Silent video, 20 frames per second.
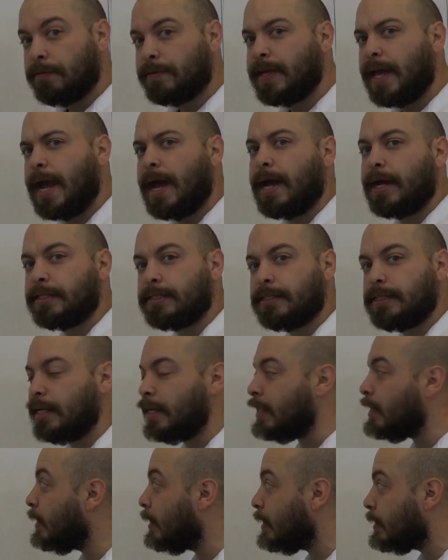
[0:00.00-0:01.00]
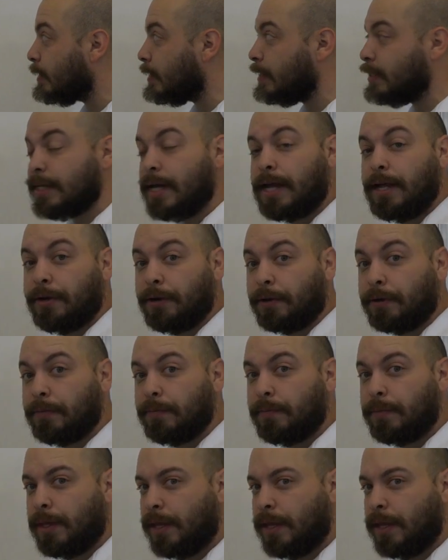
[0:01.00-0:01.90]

of gas in this container,